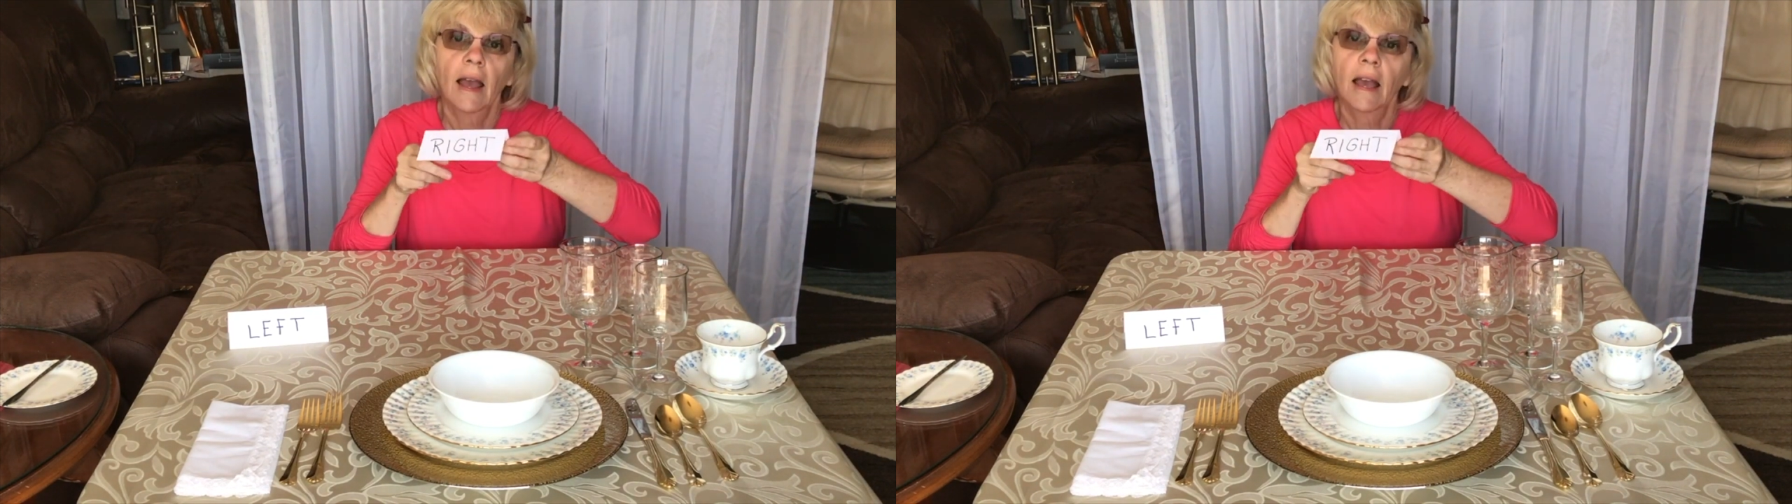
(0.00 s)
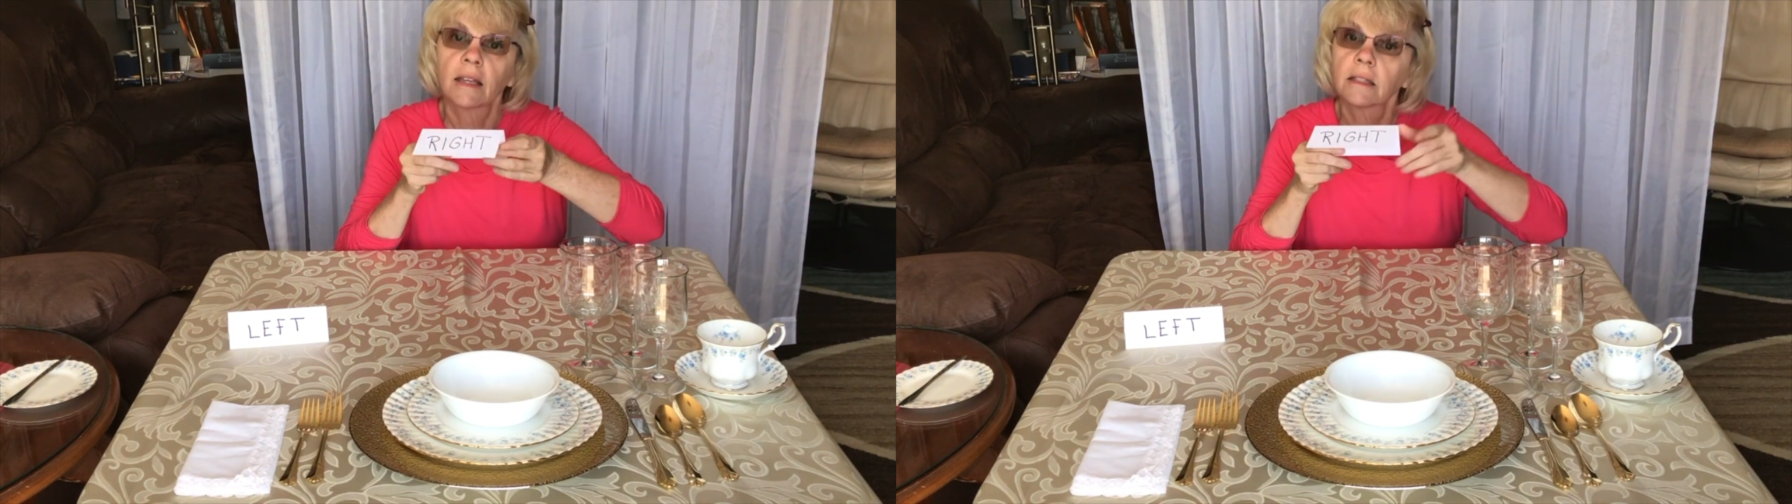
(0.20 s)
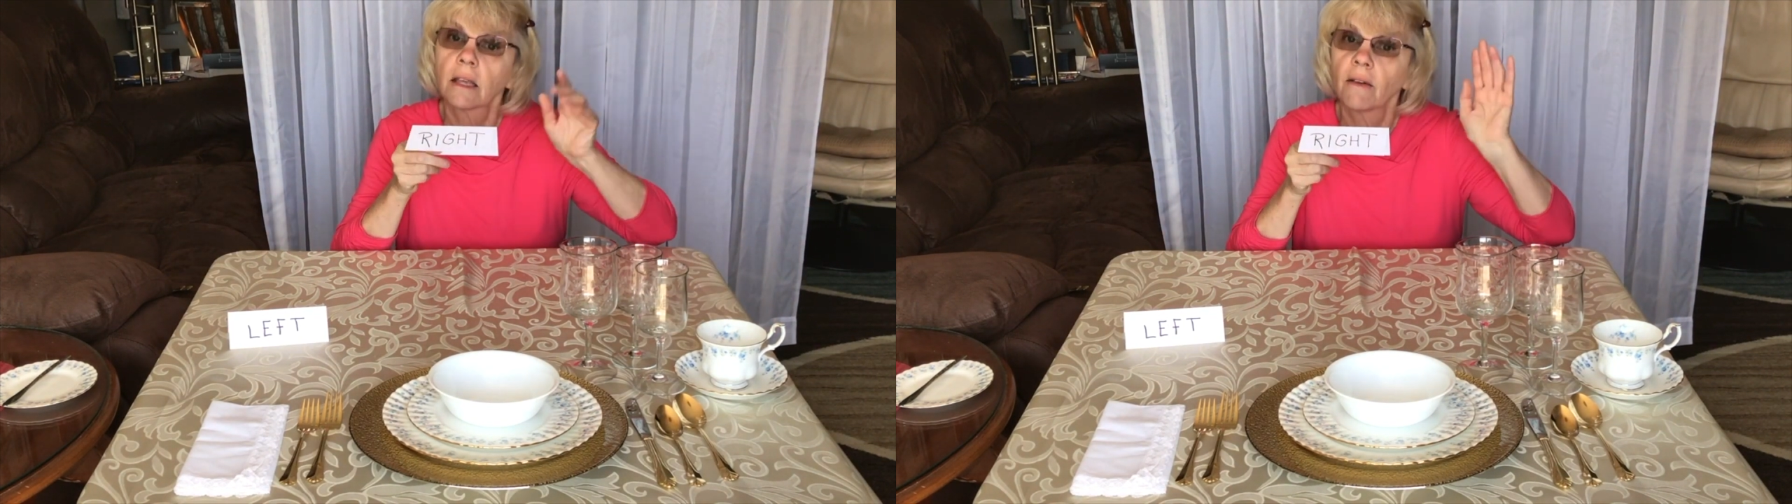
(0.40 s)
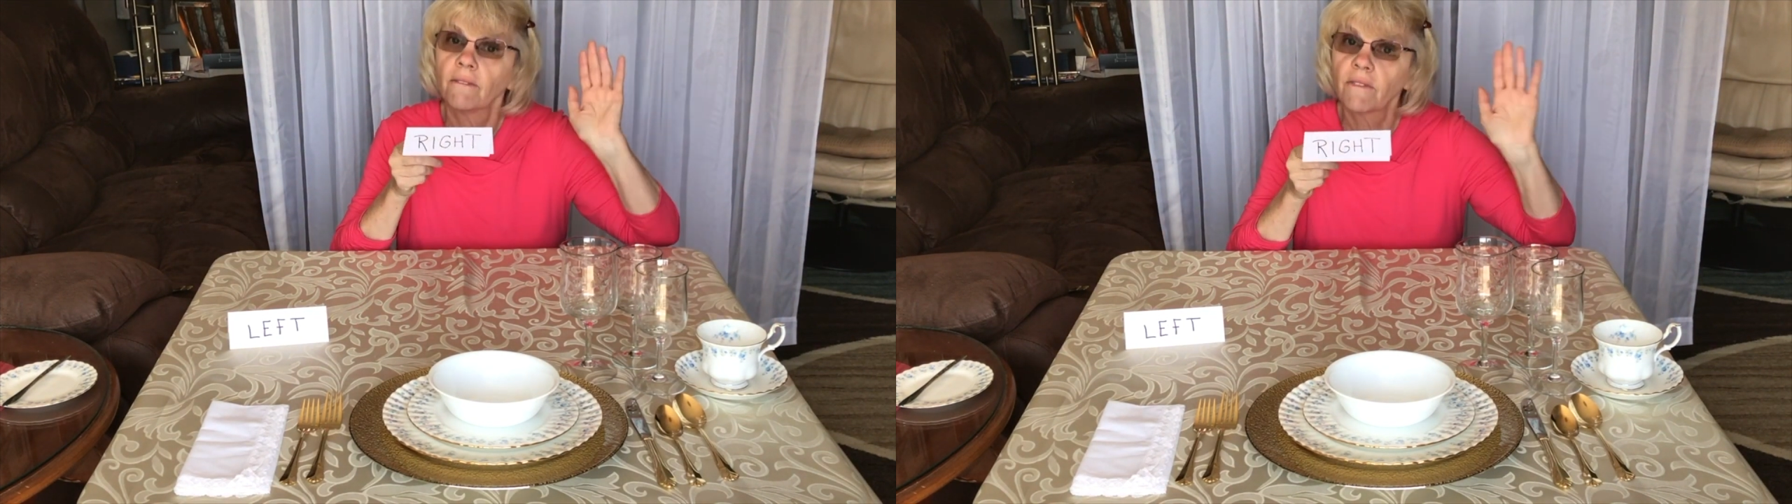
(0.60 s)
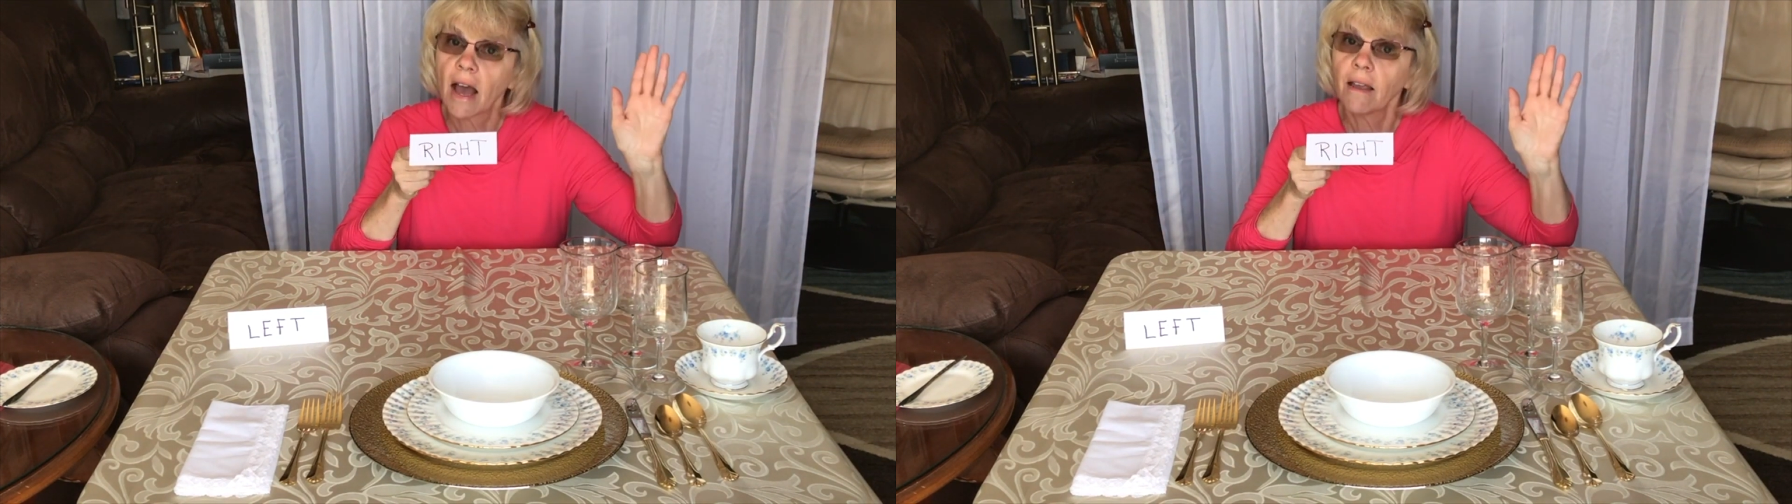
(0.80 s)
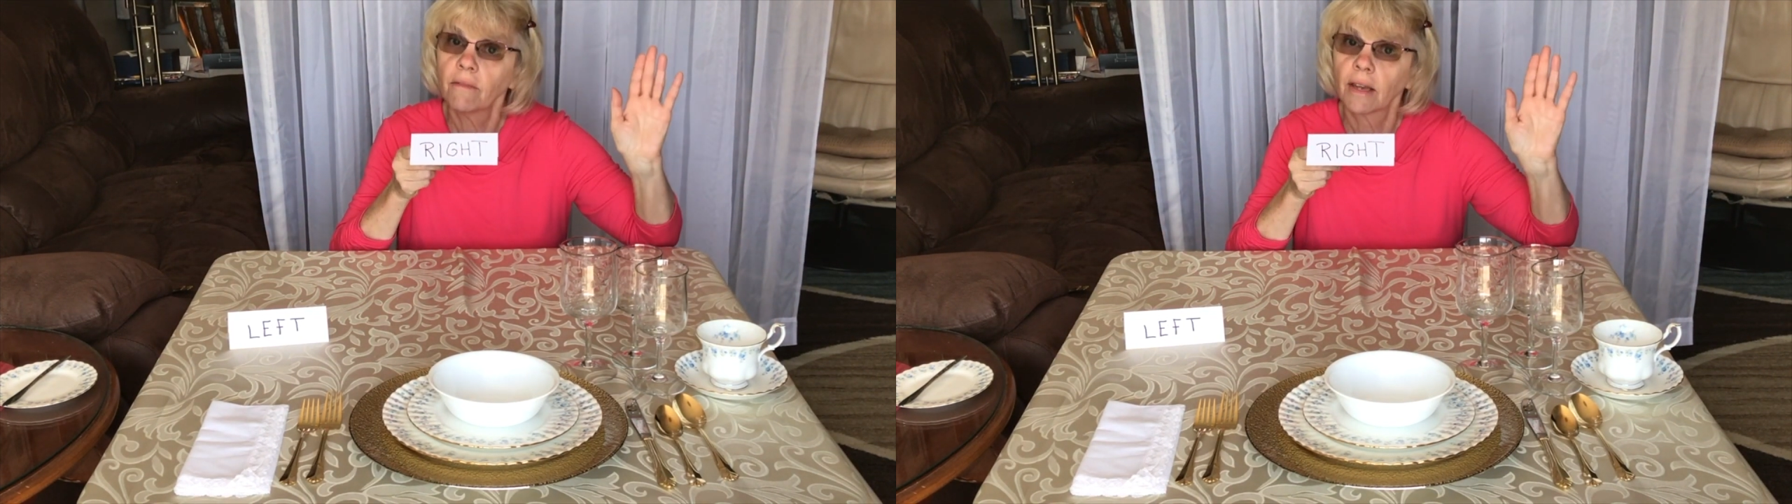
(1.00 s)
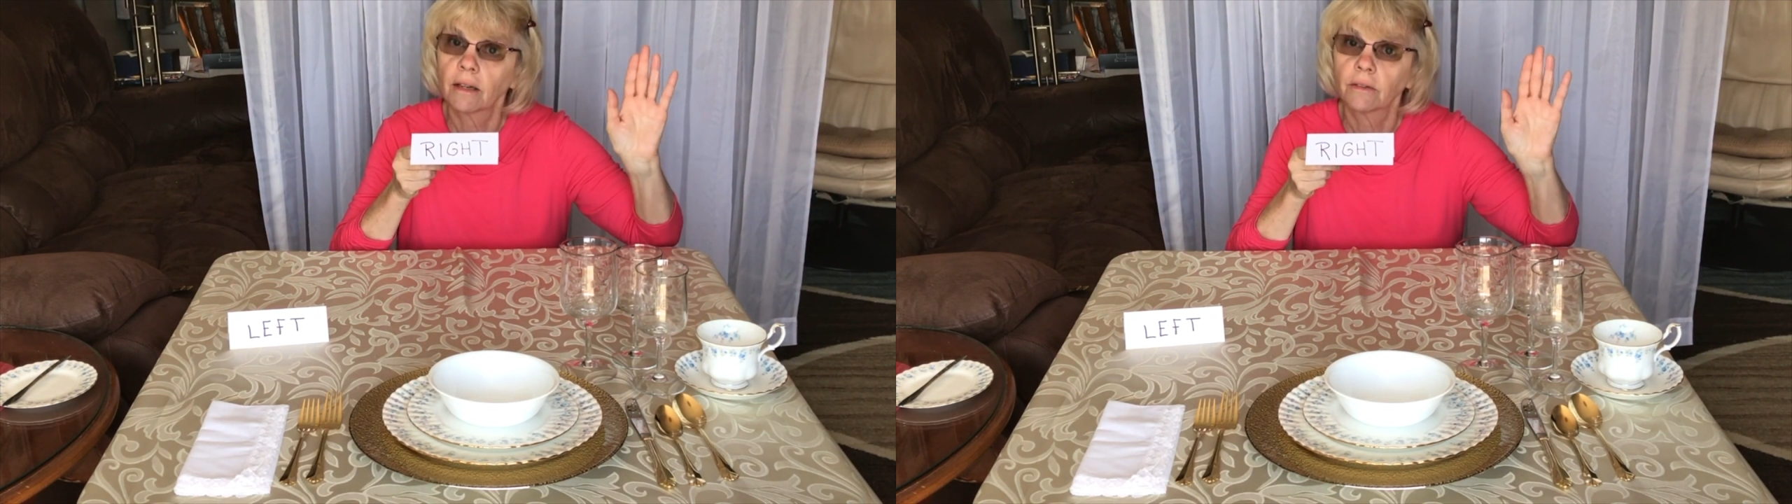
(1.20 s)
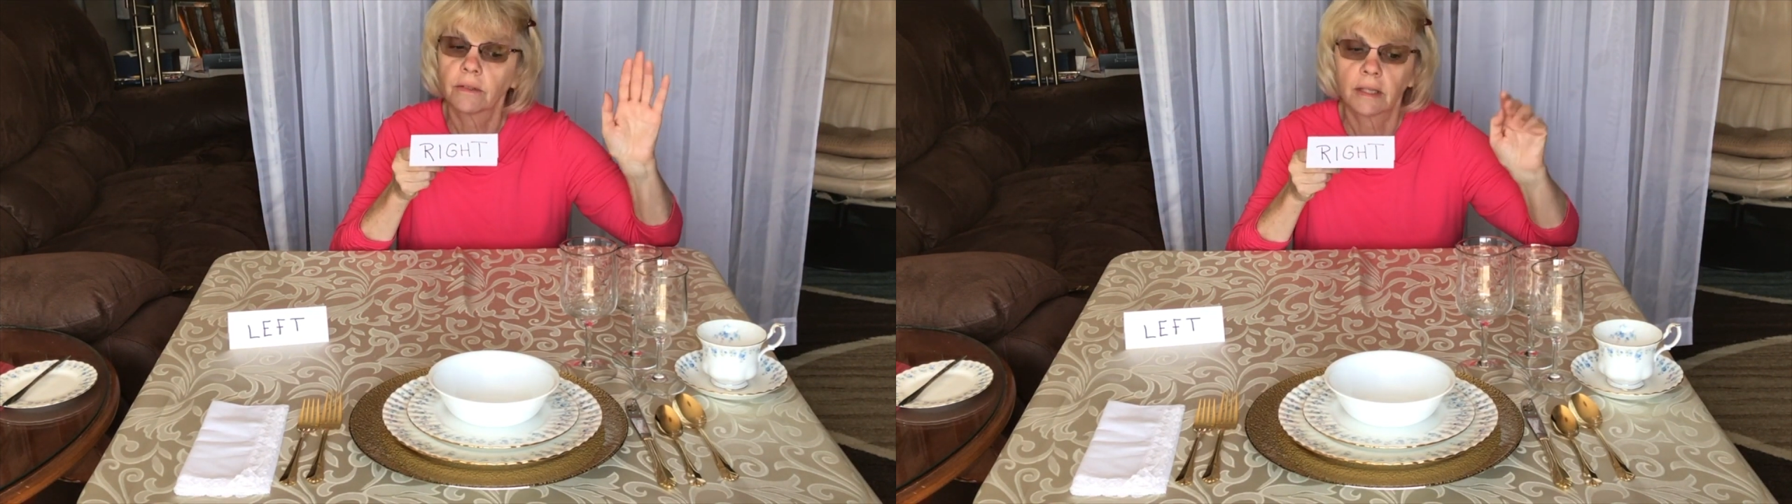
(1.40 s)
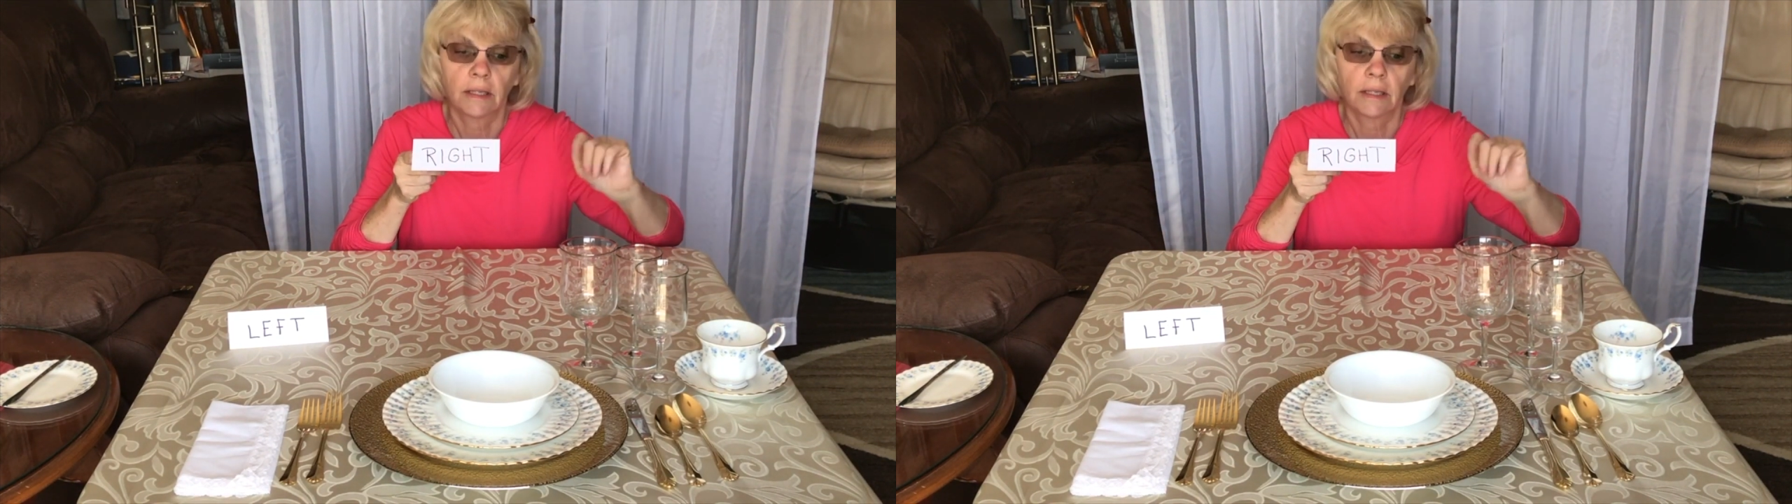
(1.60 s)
has 5 letters